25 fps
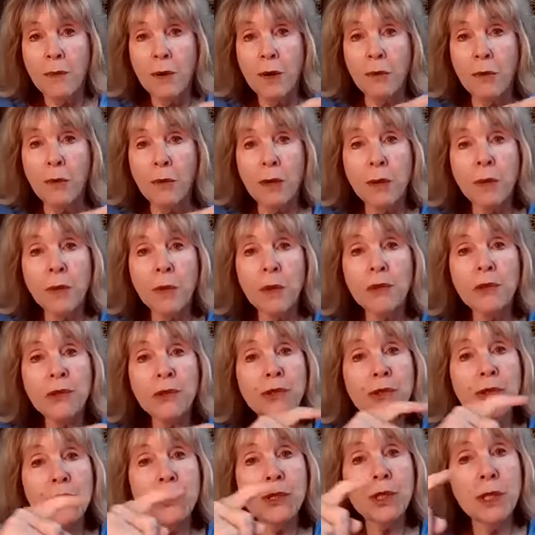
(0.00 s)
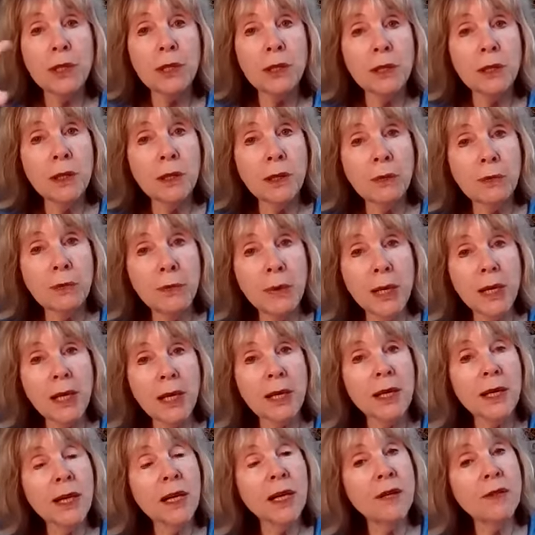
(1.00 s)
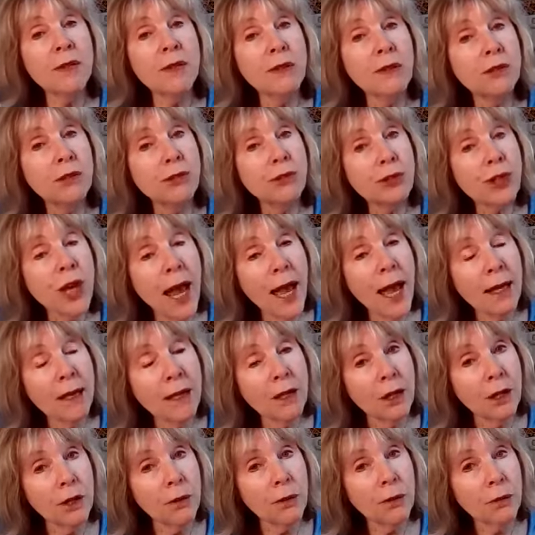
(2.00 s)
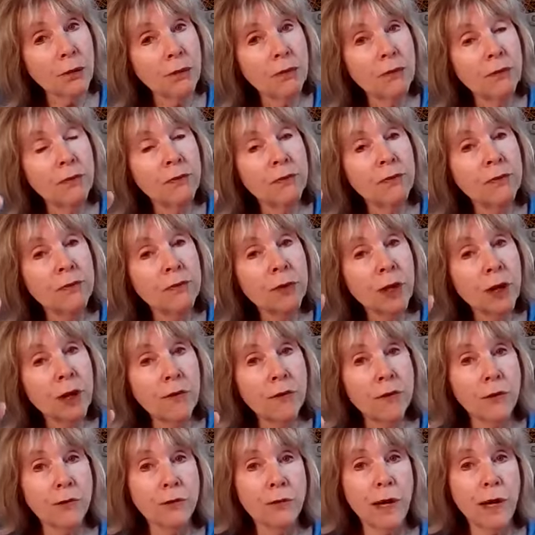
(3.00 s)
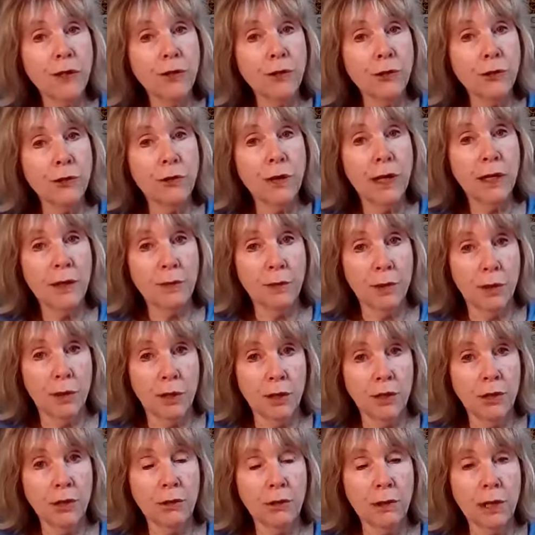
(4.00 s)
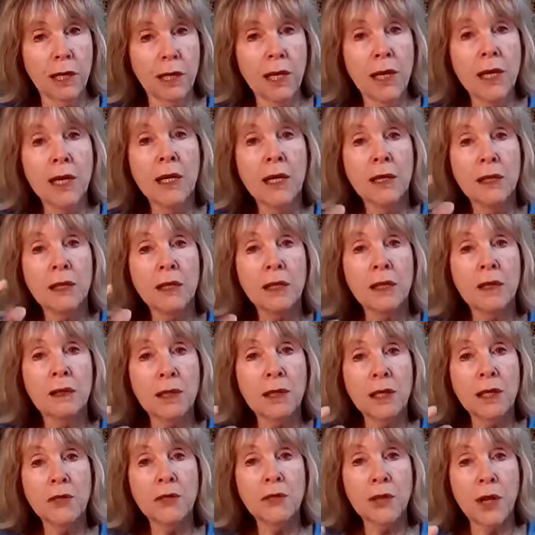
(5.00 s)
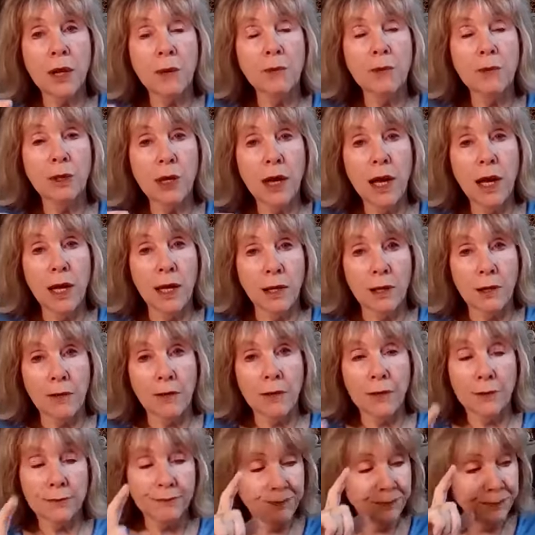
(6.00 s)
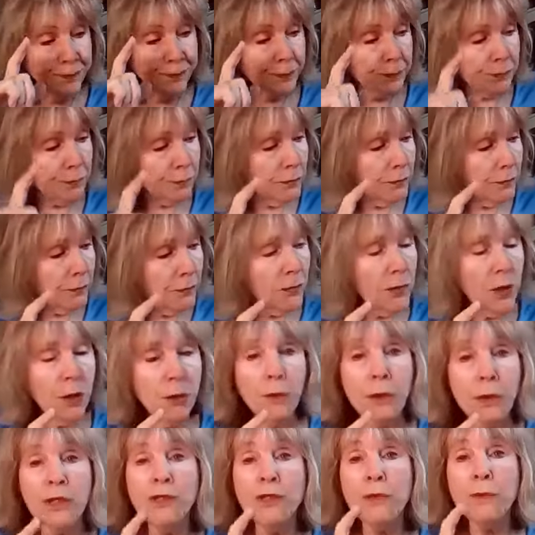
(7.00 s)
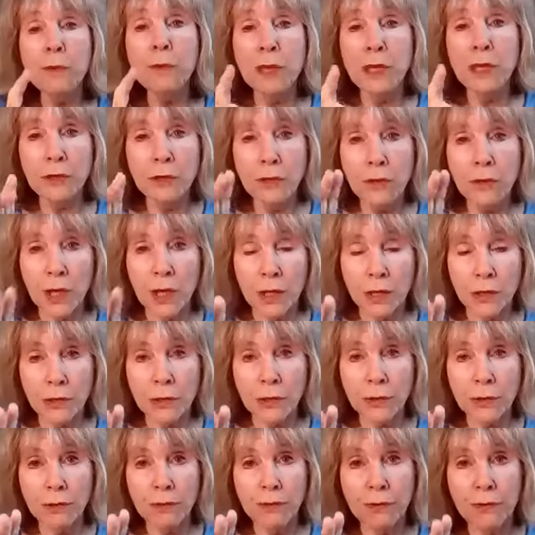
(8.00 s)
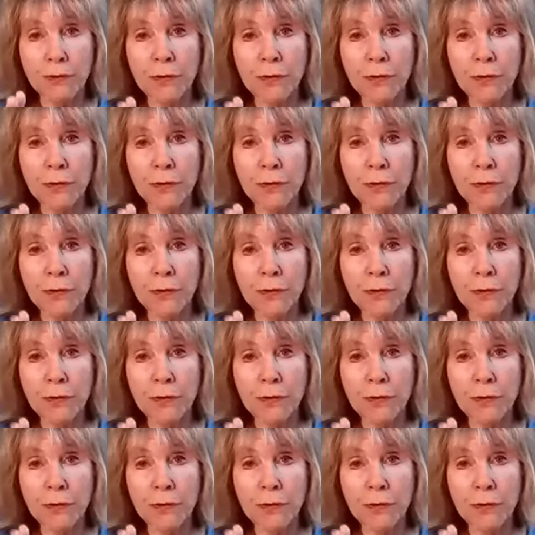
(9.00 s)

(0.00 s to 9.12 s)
But we will still be in the shadow of the retrograde Mercury till December 8th, which means this.